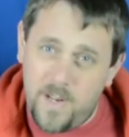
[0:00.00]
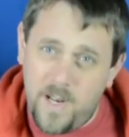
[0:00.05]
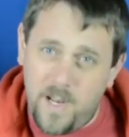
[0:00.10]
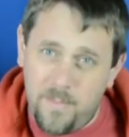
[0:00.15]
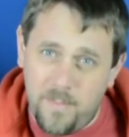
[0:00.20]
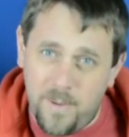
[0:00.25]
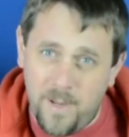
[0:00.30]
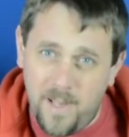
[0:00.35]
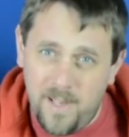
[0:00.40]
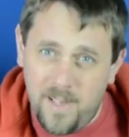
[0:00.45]

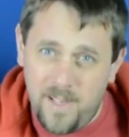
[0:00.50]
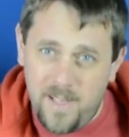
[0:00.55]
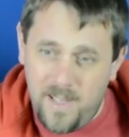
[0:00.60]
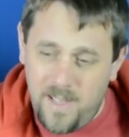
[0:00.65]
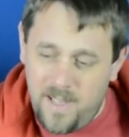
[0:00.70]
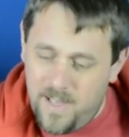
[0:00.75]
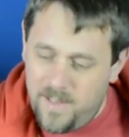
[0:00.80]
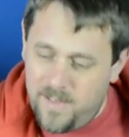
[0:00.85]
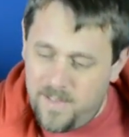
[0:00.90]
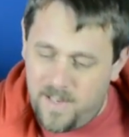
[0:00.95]
number
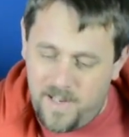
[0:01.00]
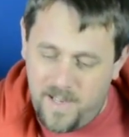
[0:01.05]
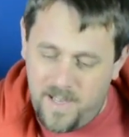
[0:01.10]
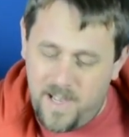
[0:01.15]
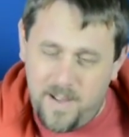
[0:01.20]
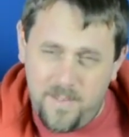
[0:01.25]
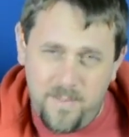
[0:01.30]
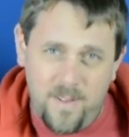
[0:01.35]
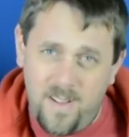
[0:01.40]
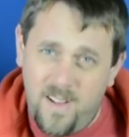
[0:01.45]
that I
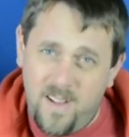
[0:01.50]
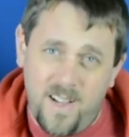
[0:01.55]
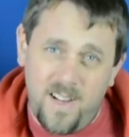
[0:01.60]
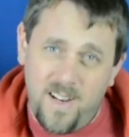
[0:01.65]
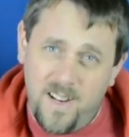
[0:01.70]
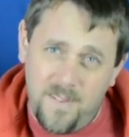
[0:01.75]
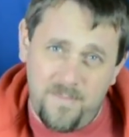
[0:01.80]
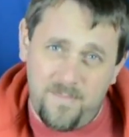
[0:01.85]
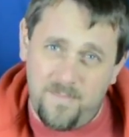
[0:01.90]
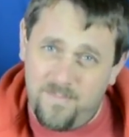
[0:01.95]
have. I
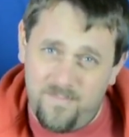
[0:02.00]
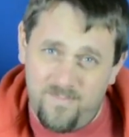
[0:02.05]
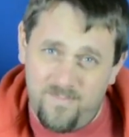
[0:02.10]
don't